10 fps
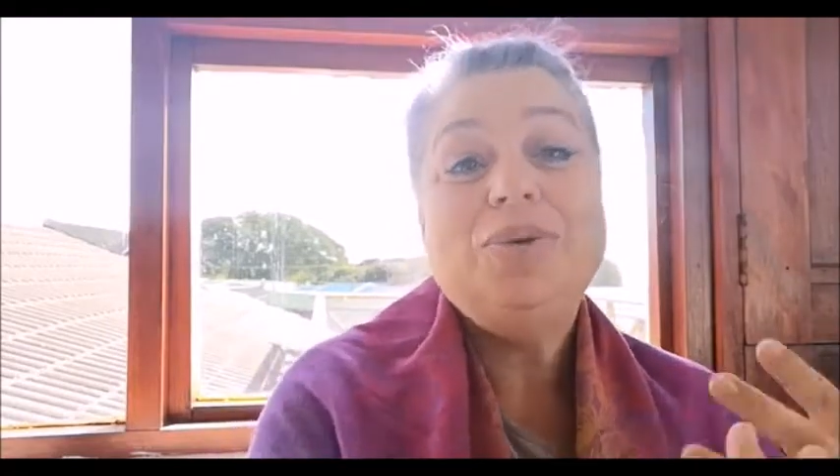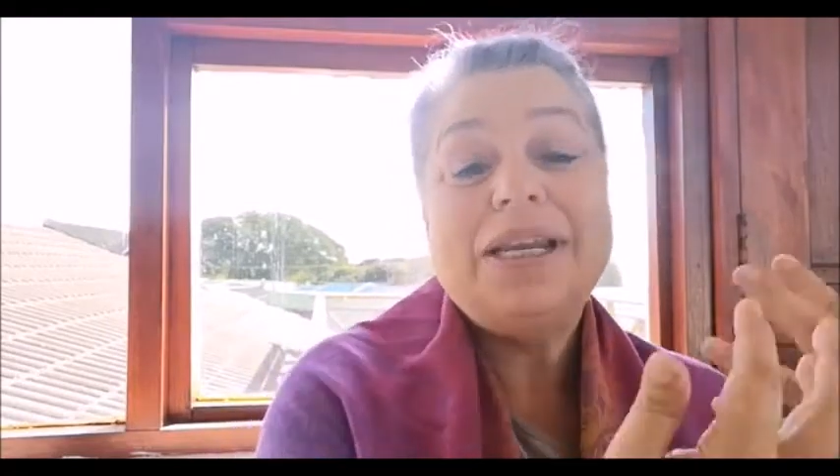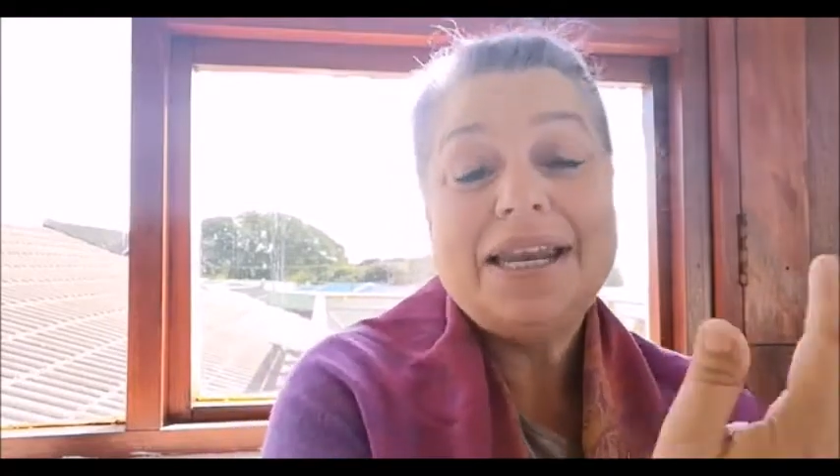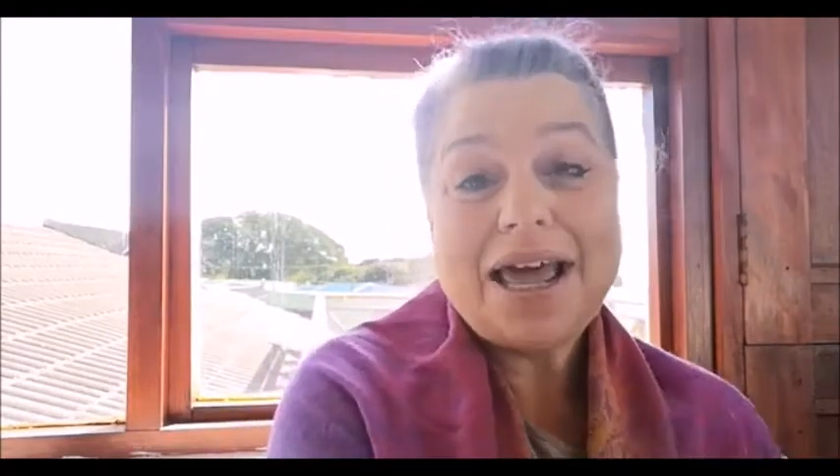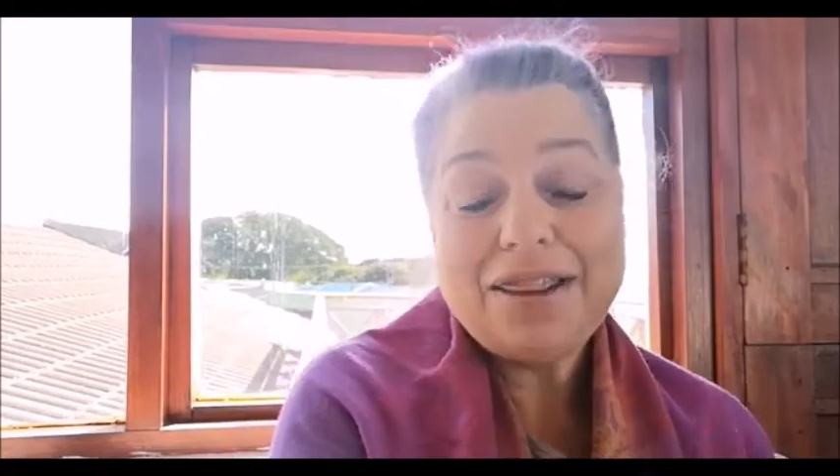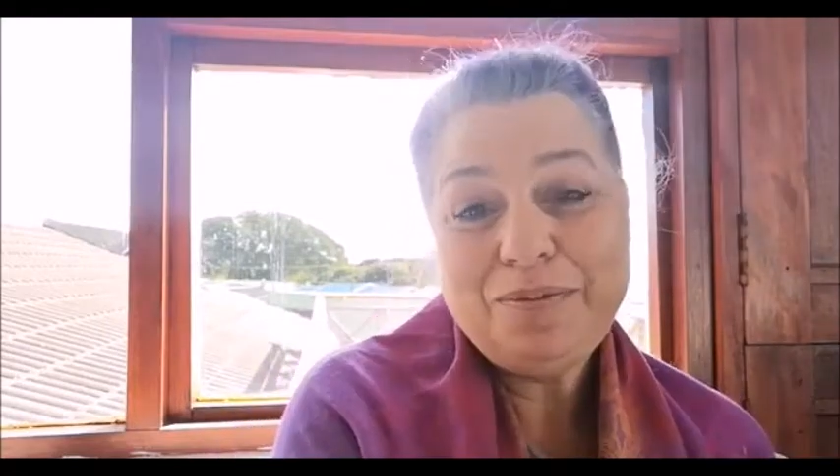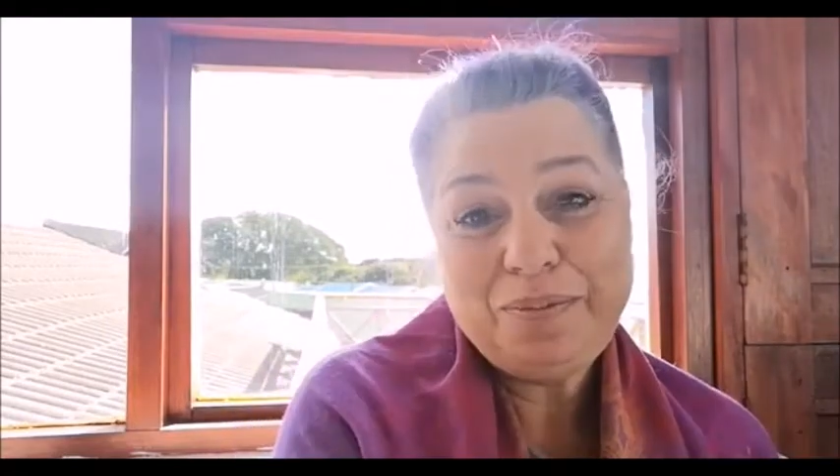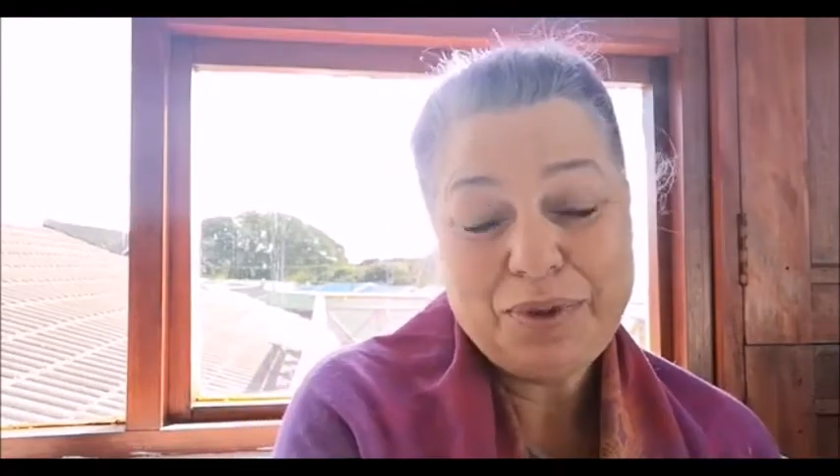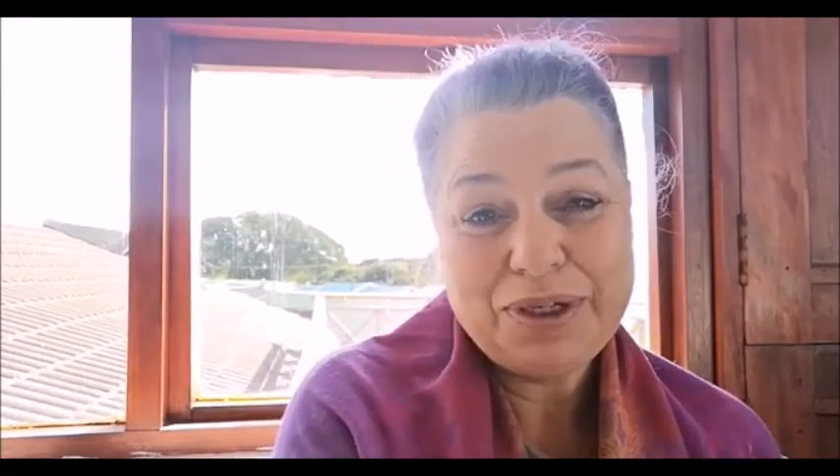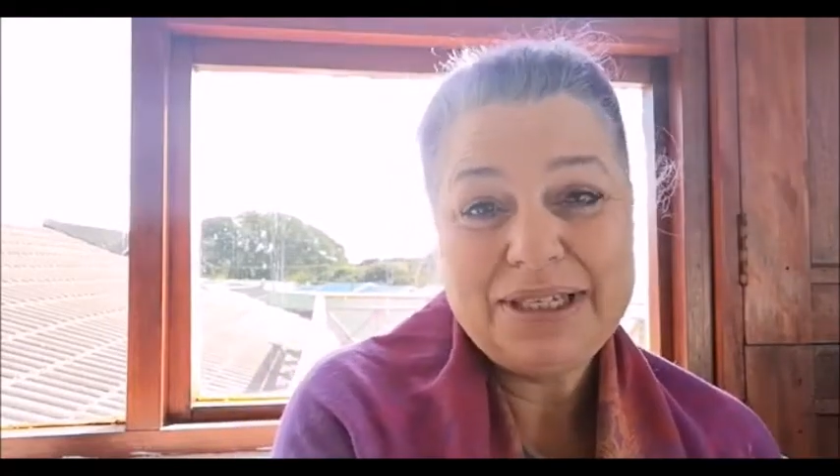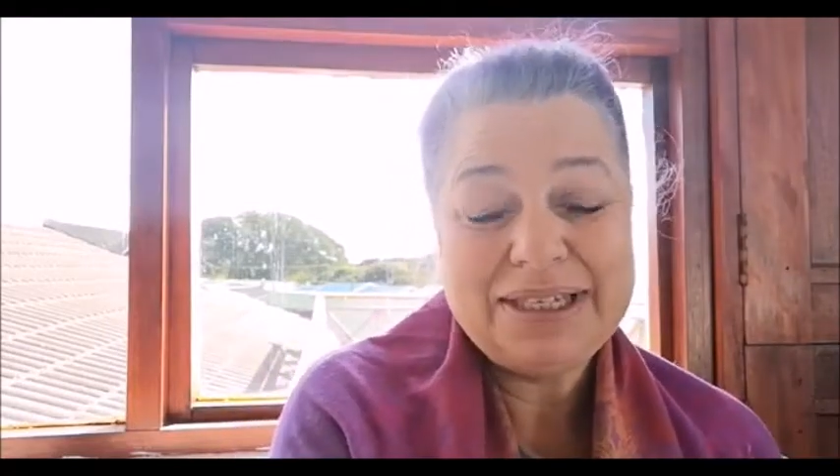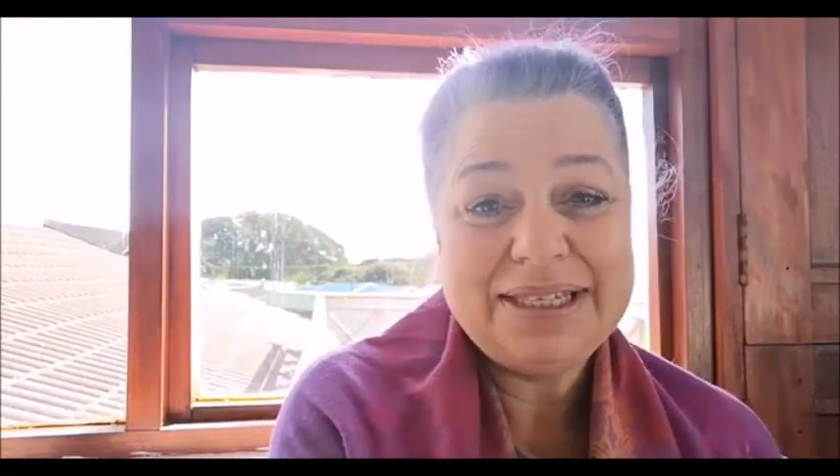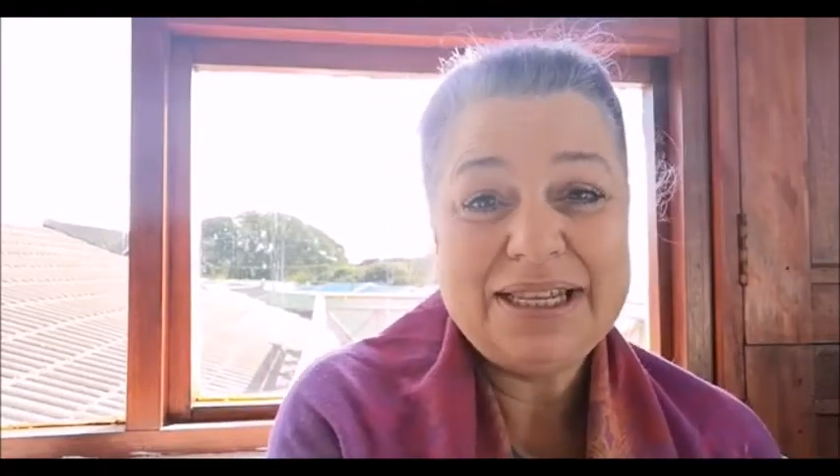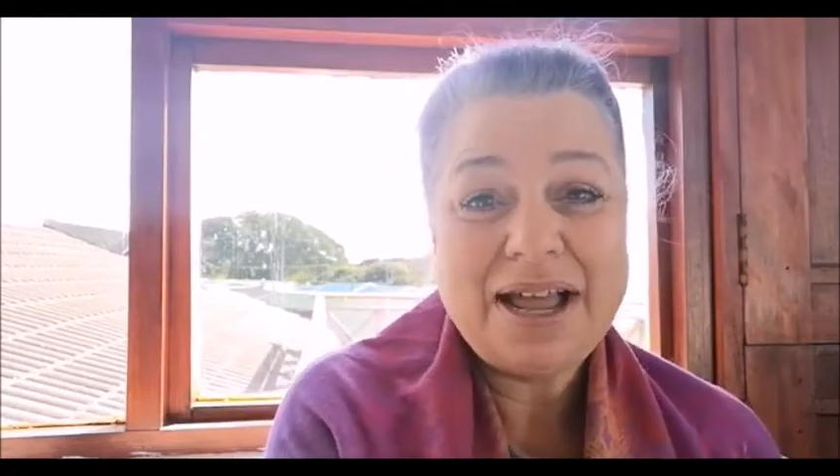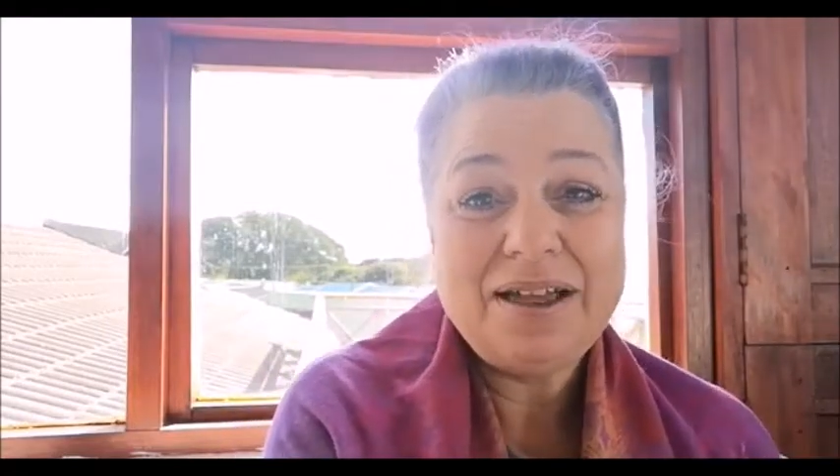another
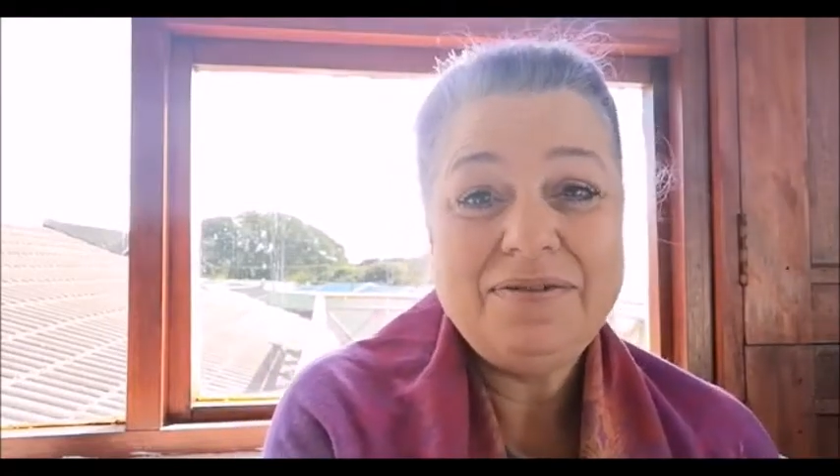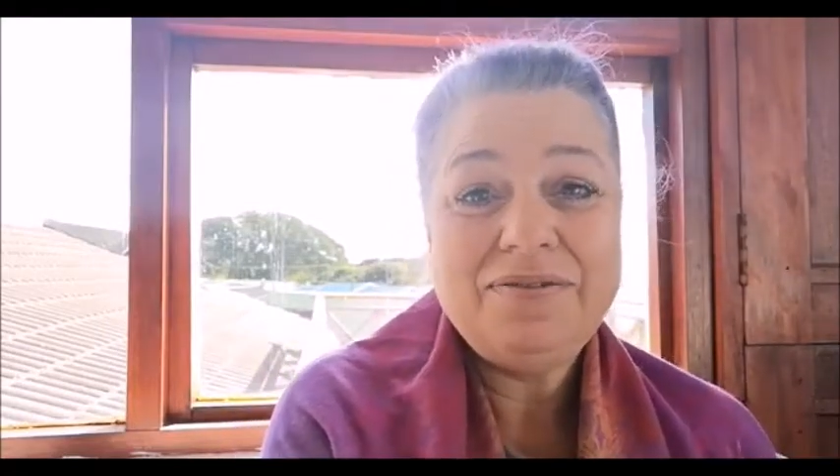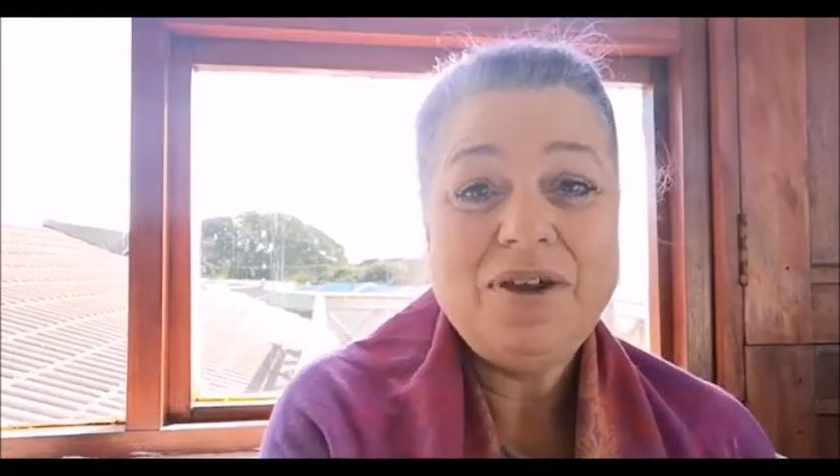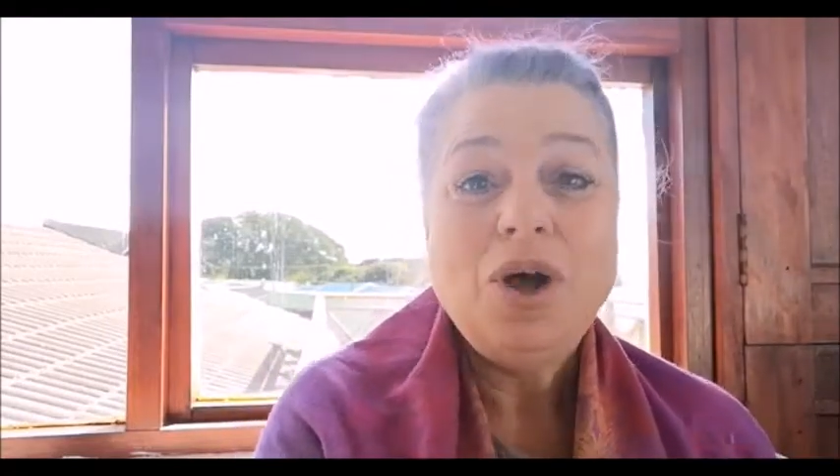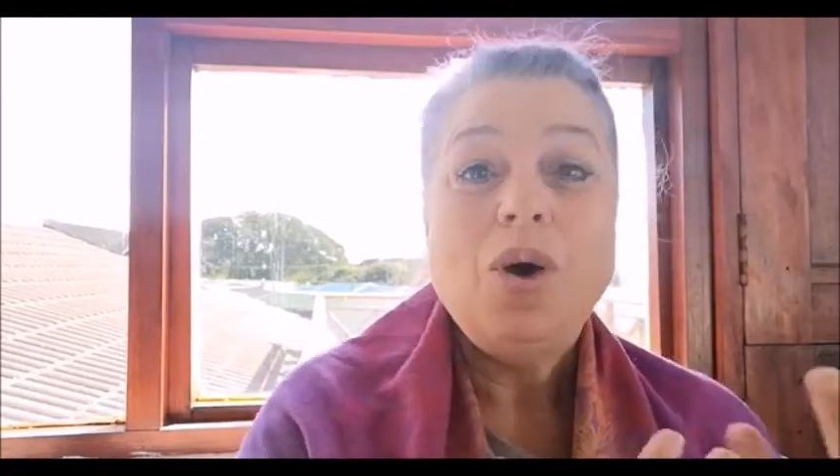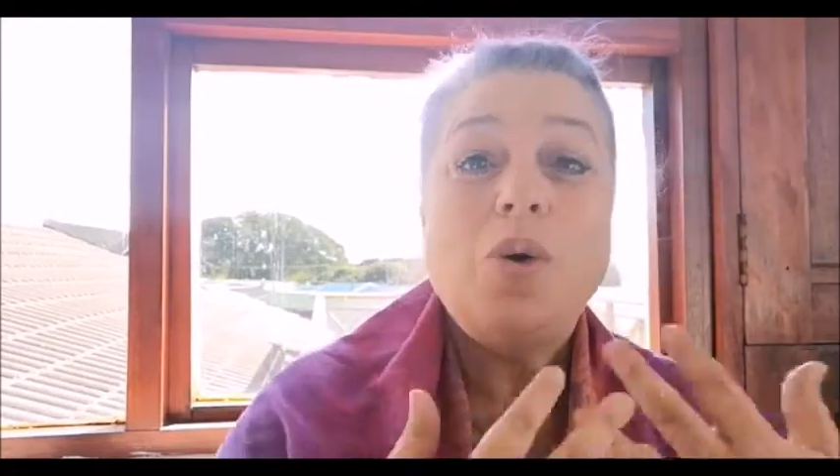person's life?